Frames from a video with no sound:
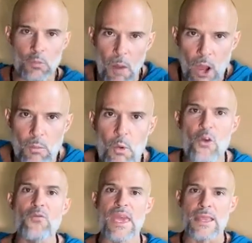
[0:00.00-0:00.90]

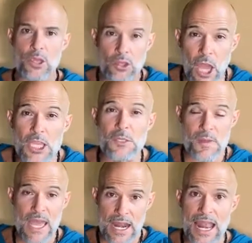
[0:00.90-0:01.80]
move me and you touch
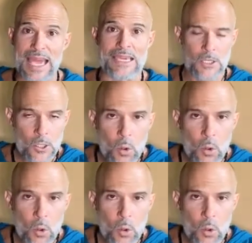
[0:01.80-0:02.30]
me and like,